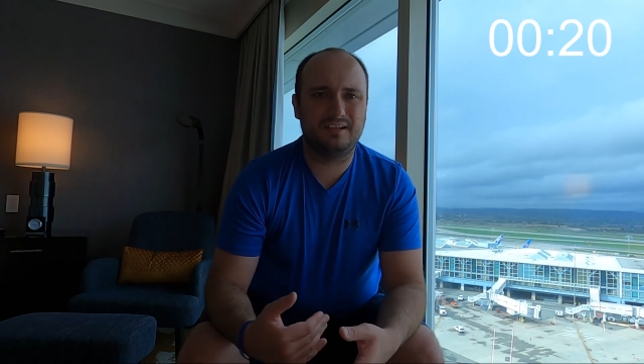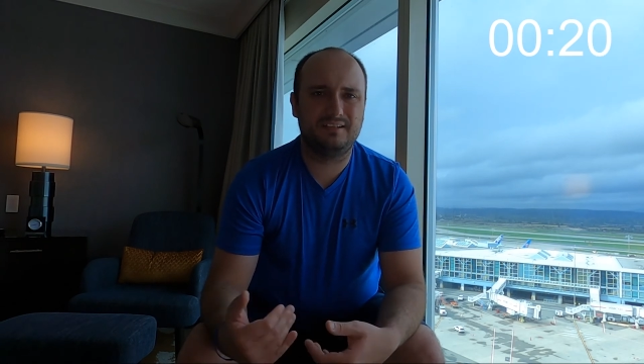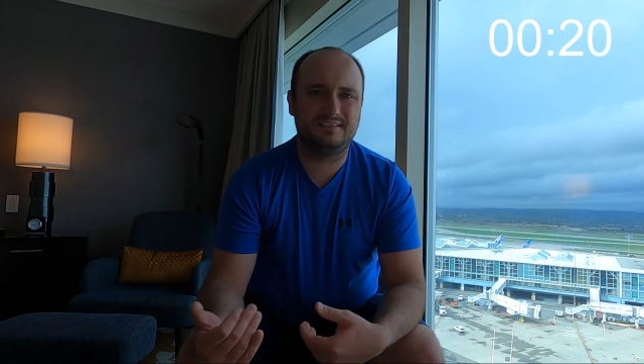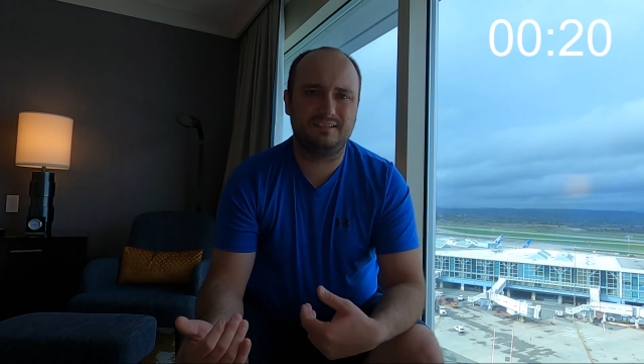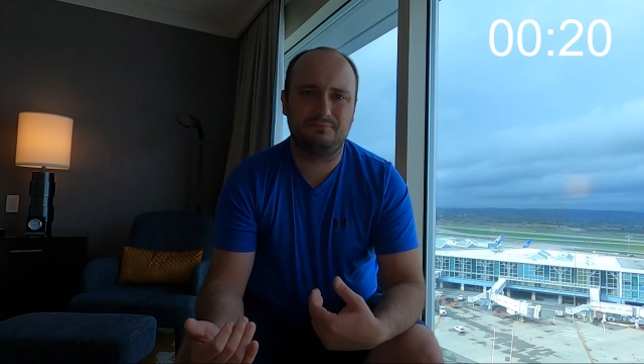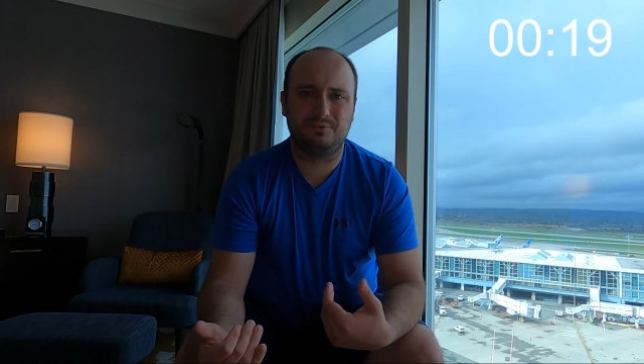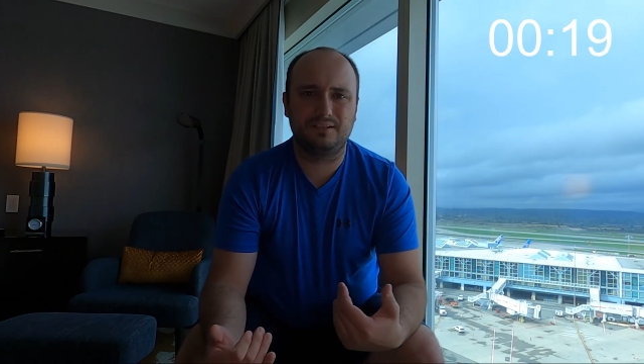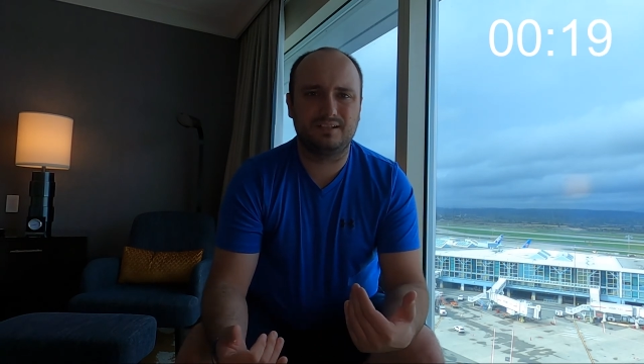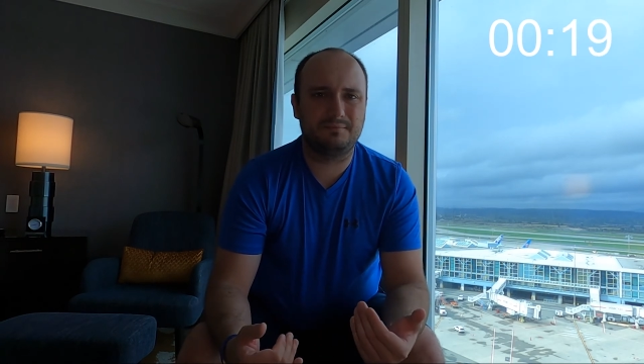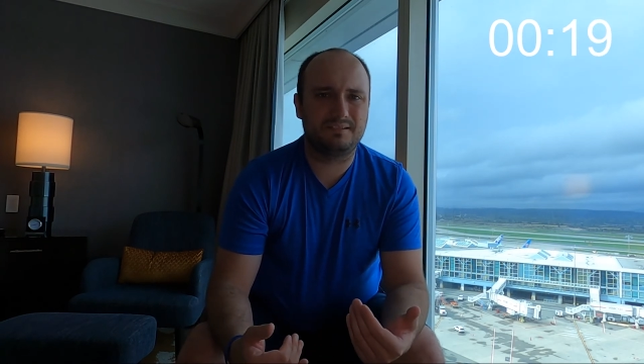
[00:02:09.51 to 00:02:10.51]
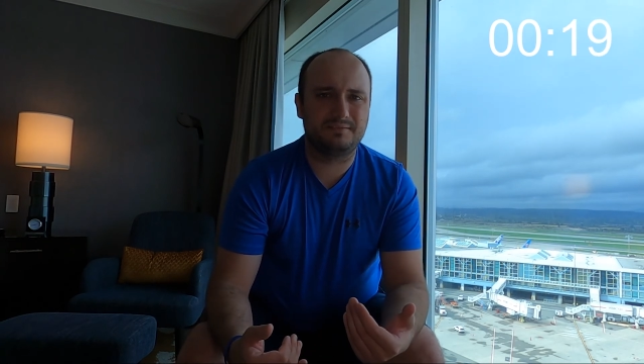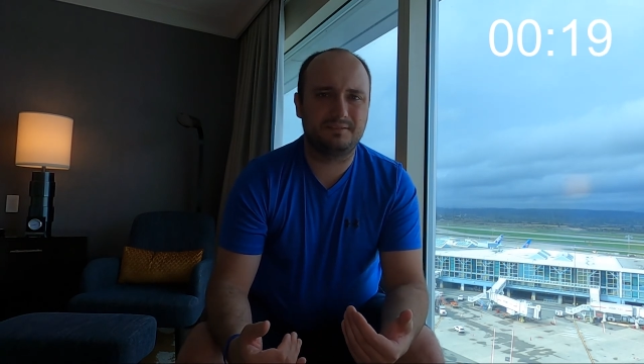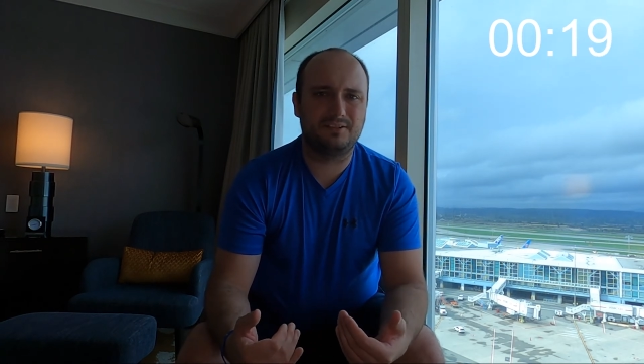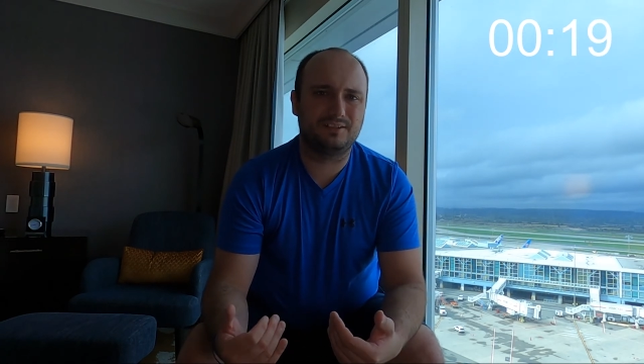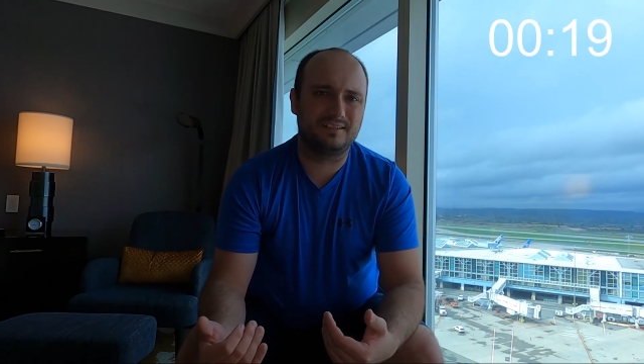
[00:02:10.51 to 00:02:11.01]
is it really going to be
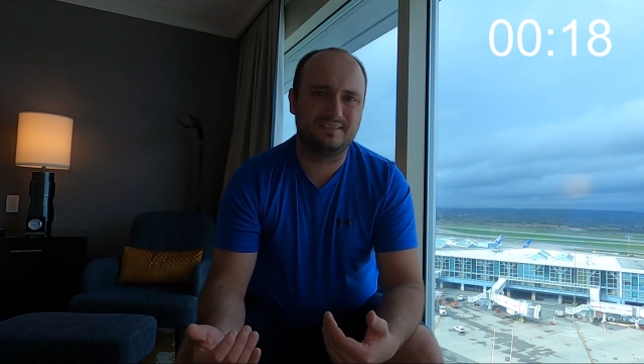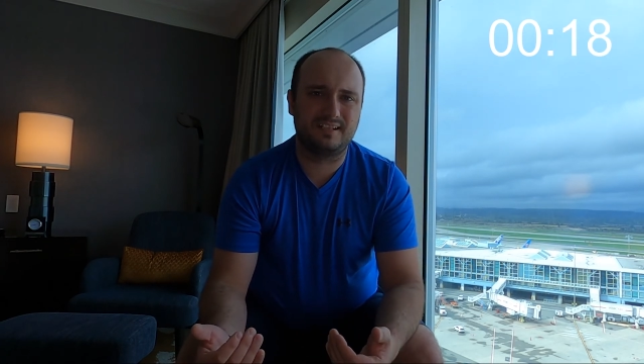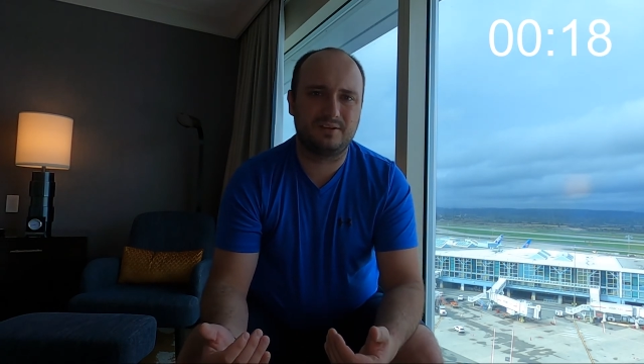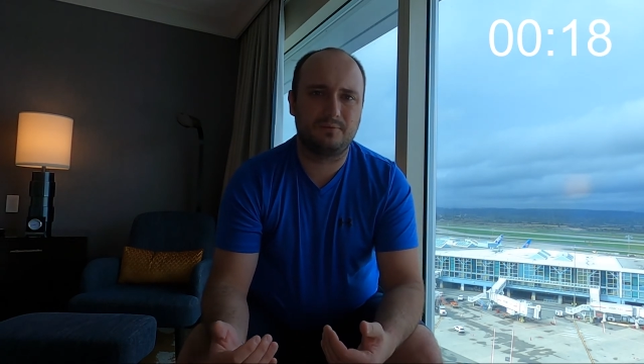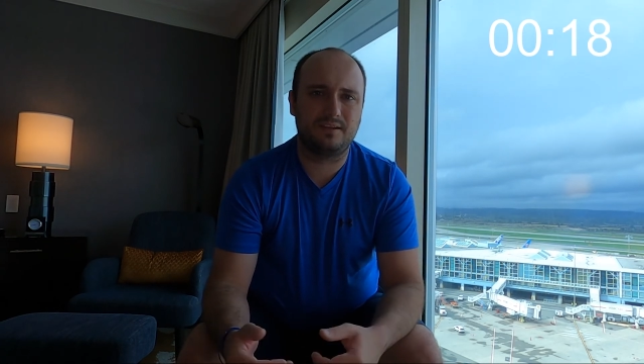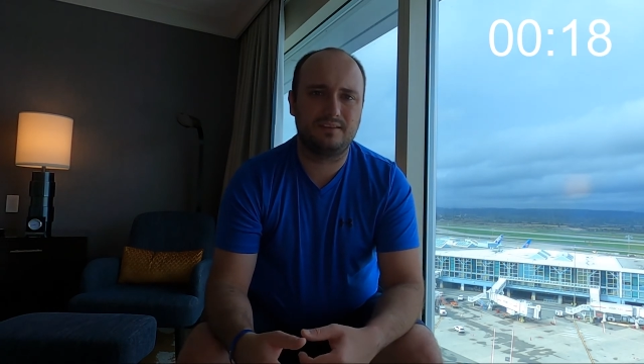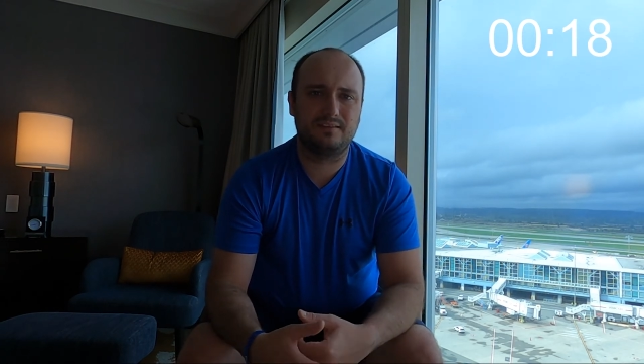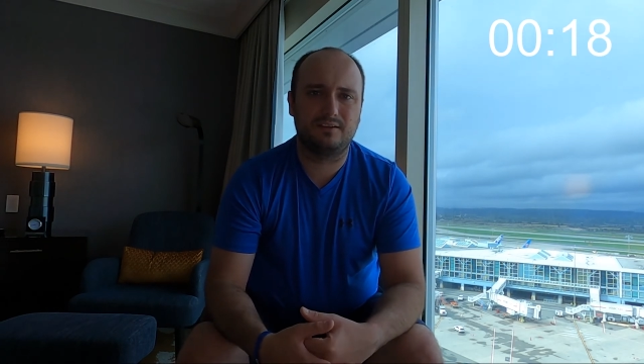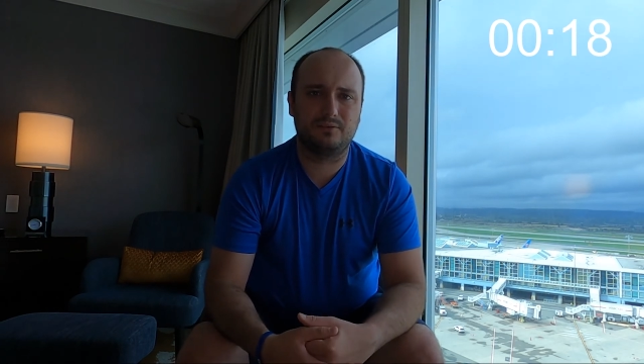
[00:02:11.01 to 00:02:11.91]
something you're going to stick with